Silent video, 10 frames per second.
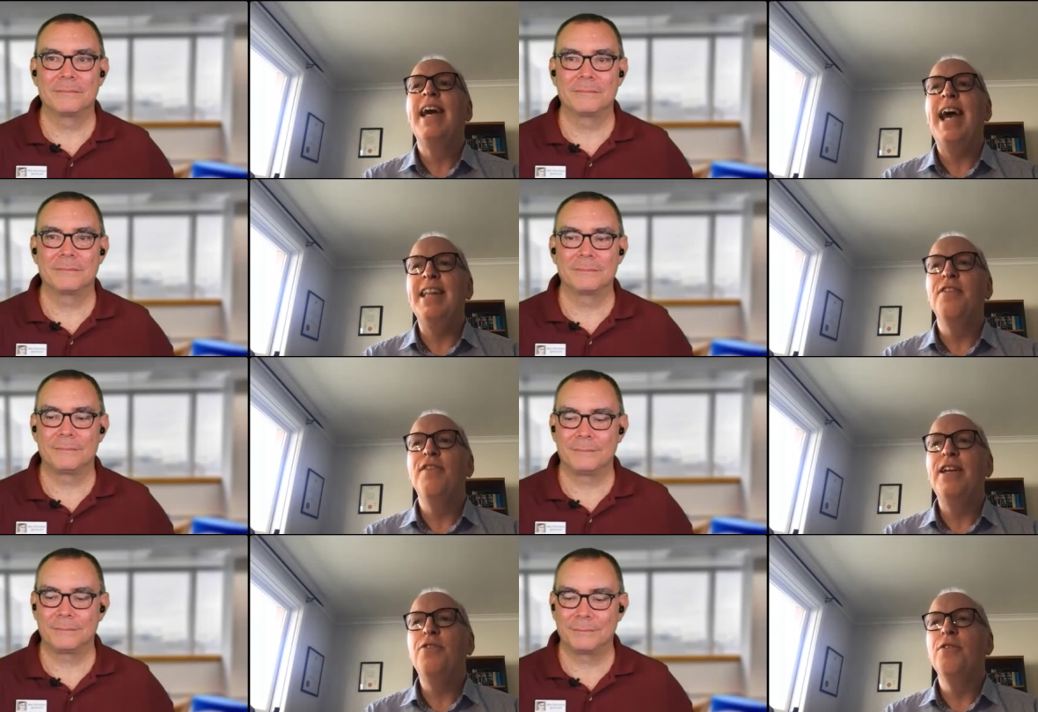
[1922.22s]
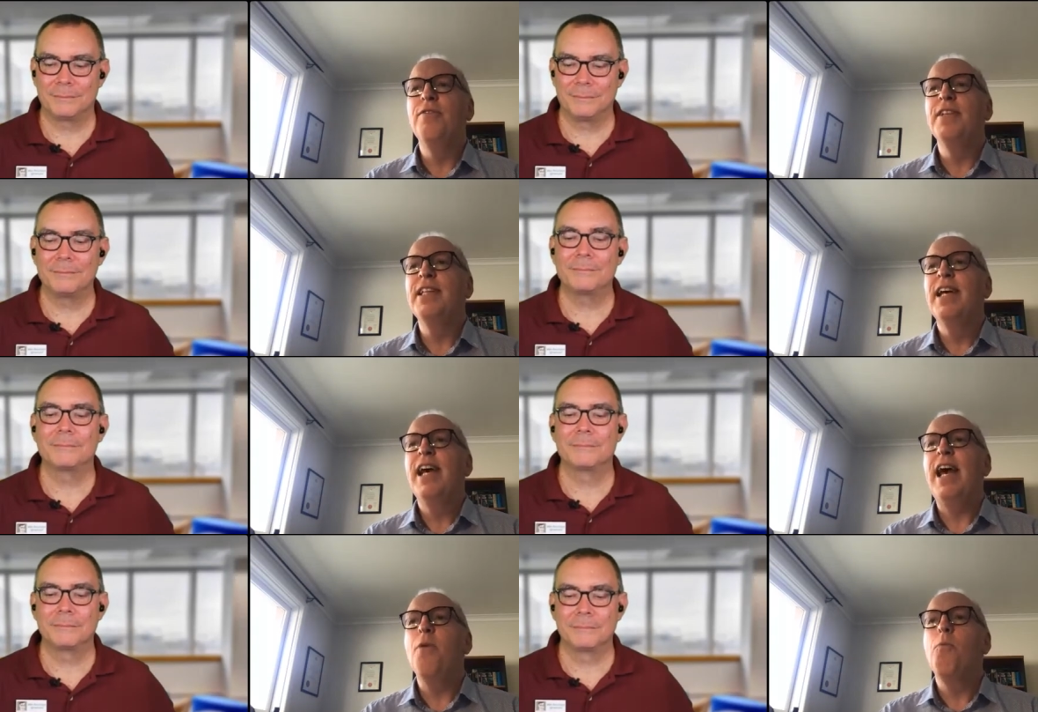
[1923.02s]
Speaker 1: and event-driven,
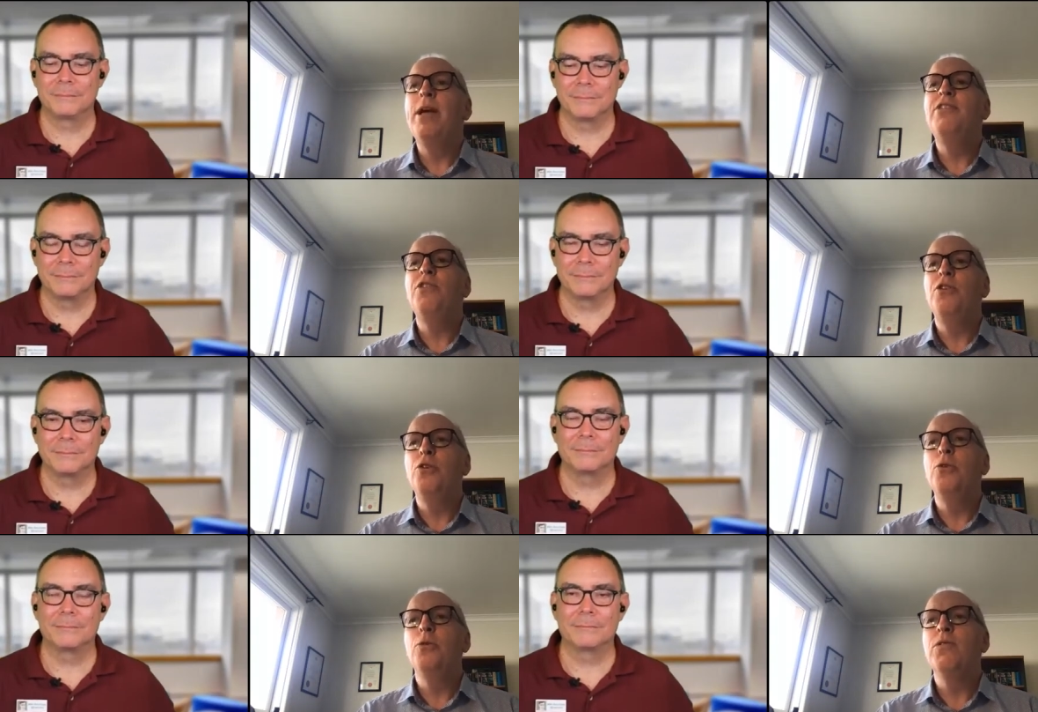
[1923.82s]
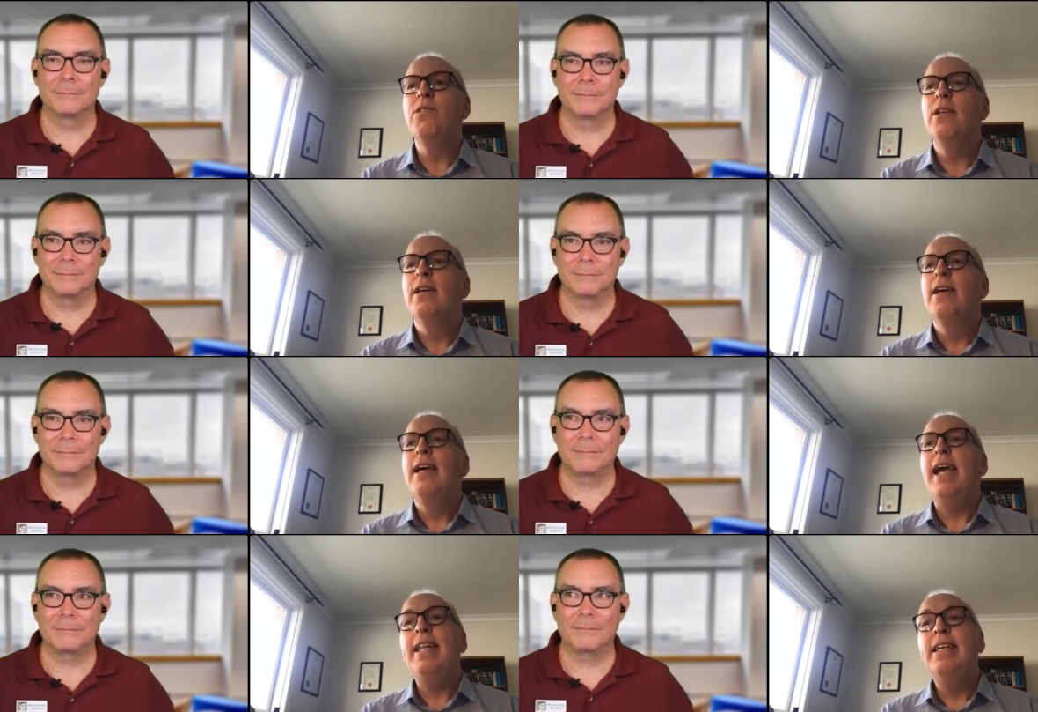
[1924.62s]
and when to use?
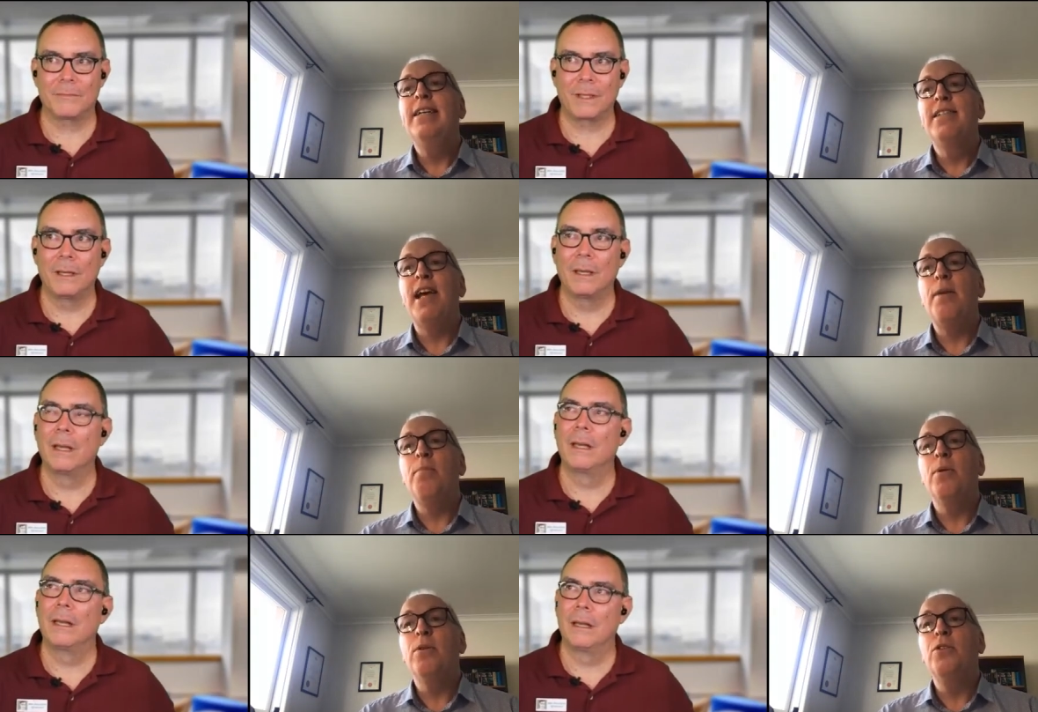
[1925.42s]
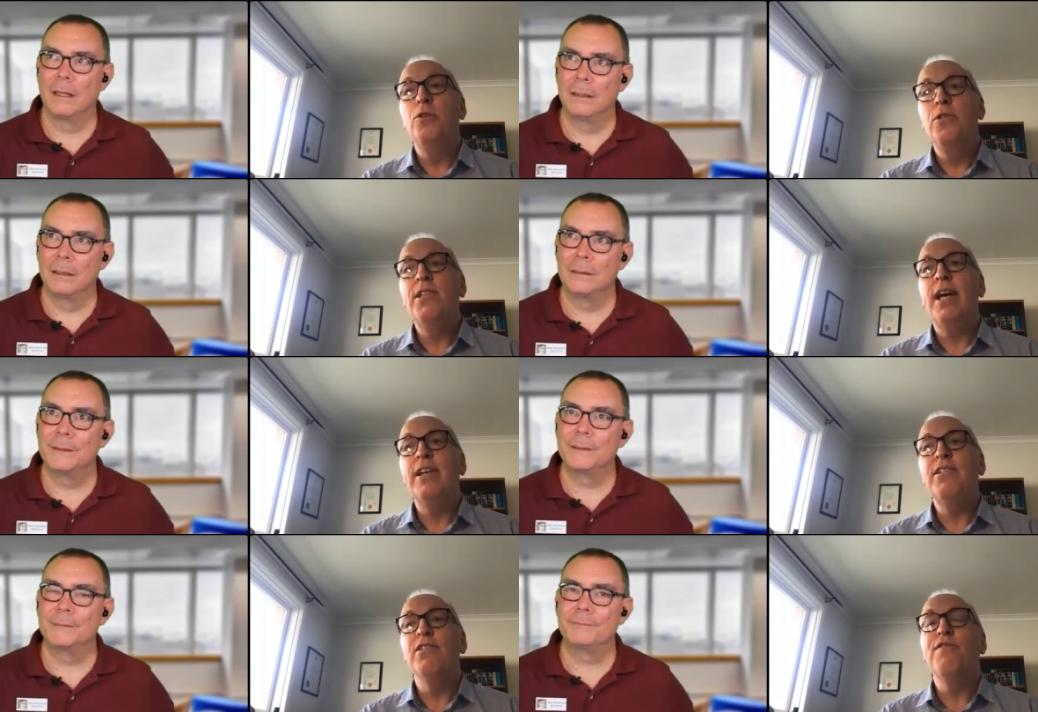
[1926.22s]
Any example use
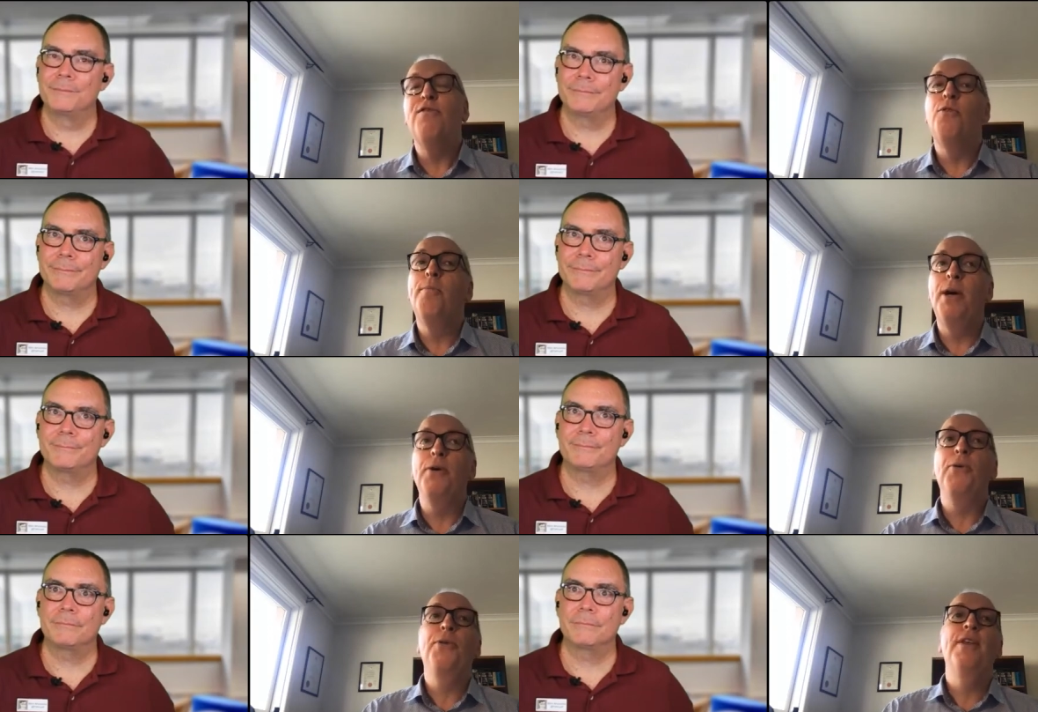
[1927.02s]
cases for both?